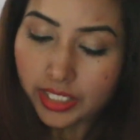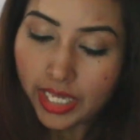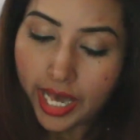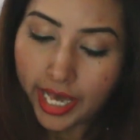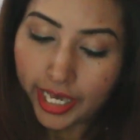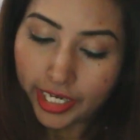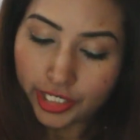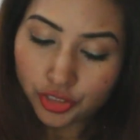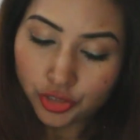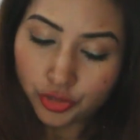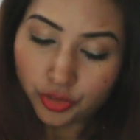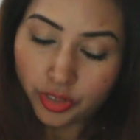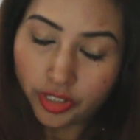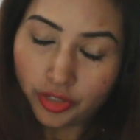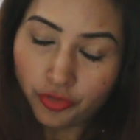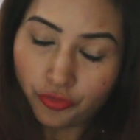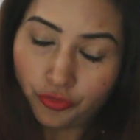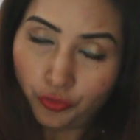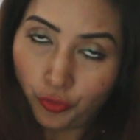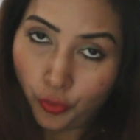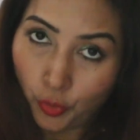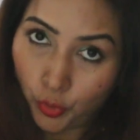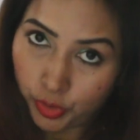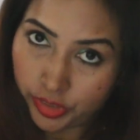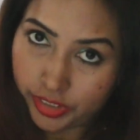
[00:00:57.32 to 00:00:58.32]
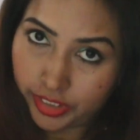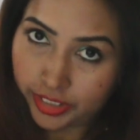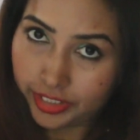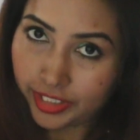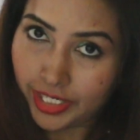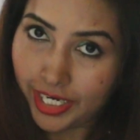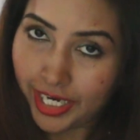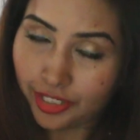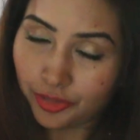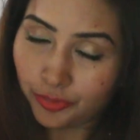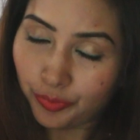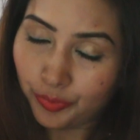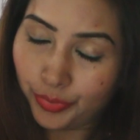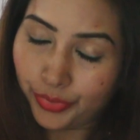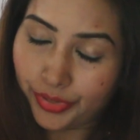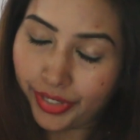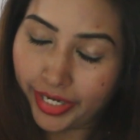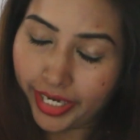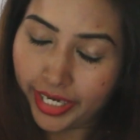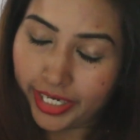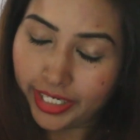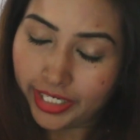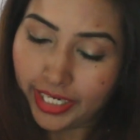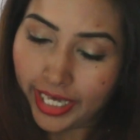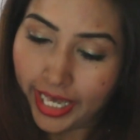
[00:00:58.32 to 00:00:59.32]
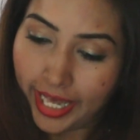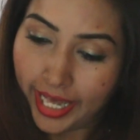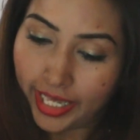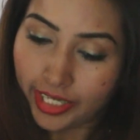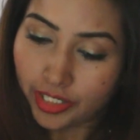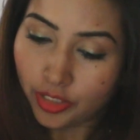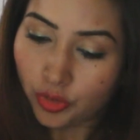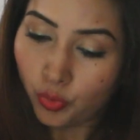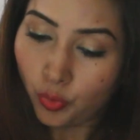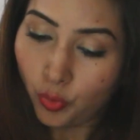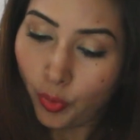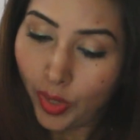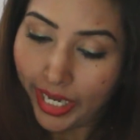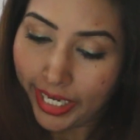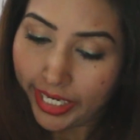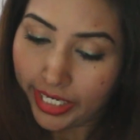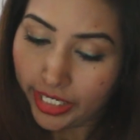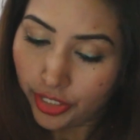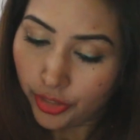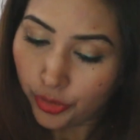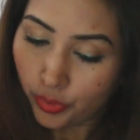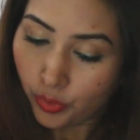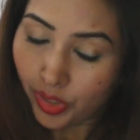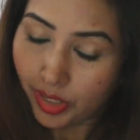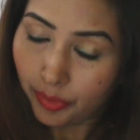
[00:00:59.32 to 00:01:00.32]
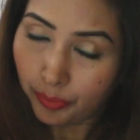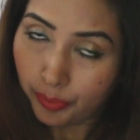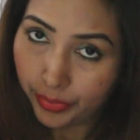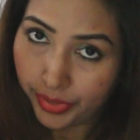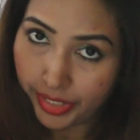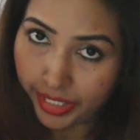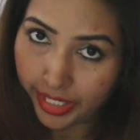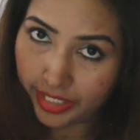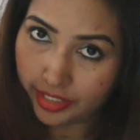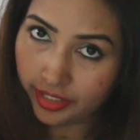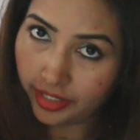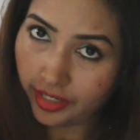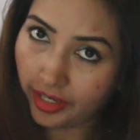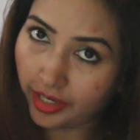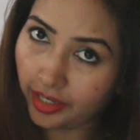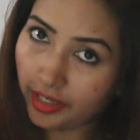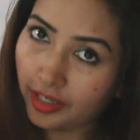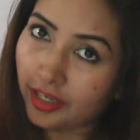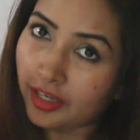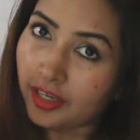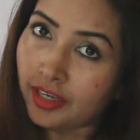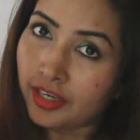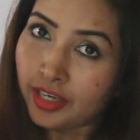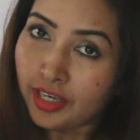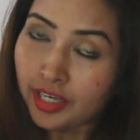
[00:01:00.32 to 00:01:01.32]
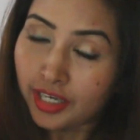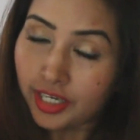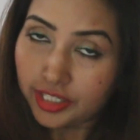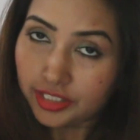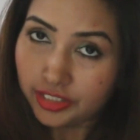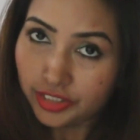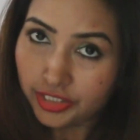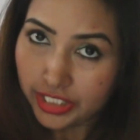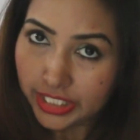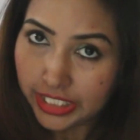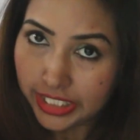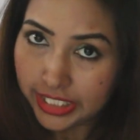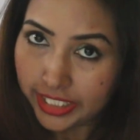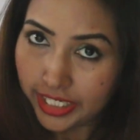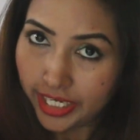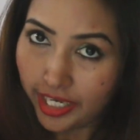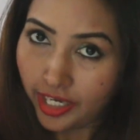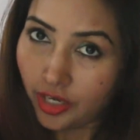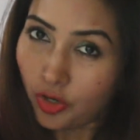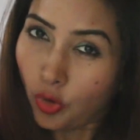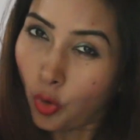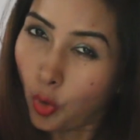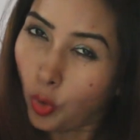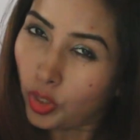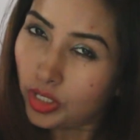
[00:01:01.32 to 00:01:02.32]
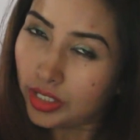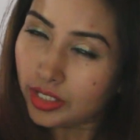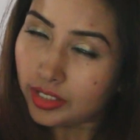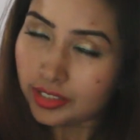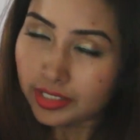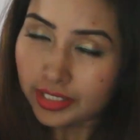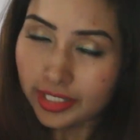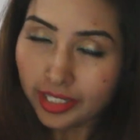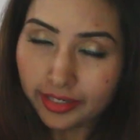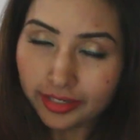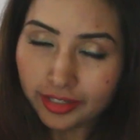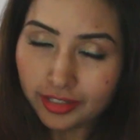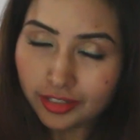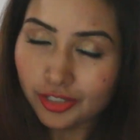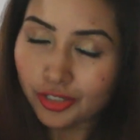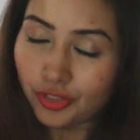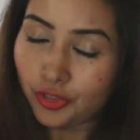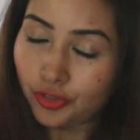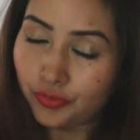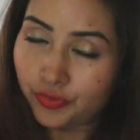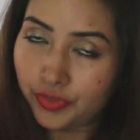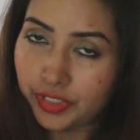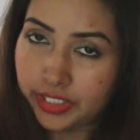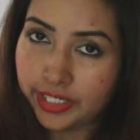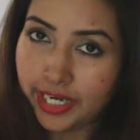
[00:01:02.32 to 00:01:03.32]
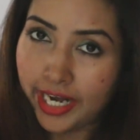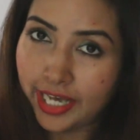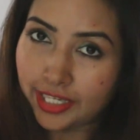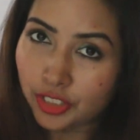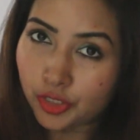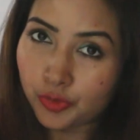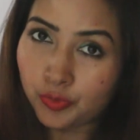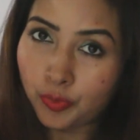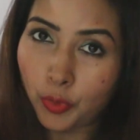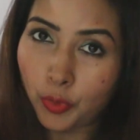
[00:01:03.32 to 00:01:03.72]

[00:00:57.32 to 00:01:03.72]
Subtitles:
Actually a 4-strand braid, and while you are braiding, just take all the thinnest of strands